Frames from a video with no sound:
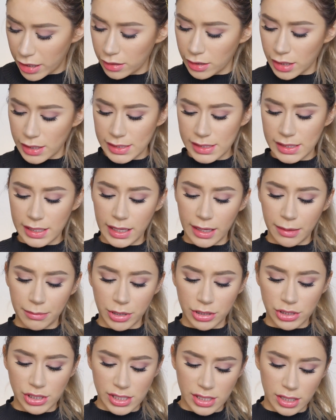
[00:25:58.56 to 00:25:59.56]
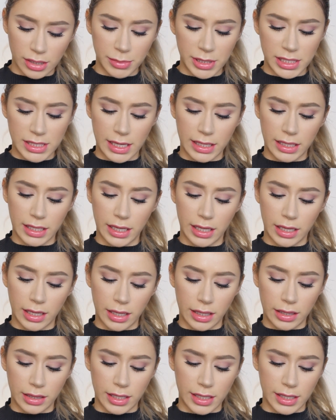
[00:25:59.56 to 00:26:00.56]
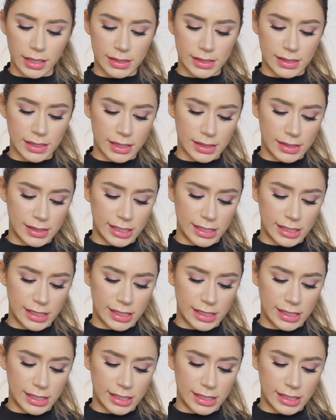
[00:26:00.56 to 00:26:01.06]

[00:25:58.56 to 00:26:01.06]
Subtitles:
my gloss today, I'm just going to be taking this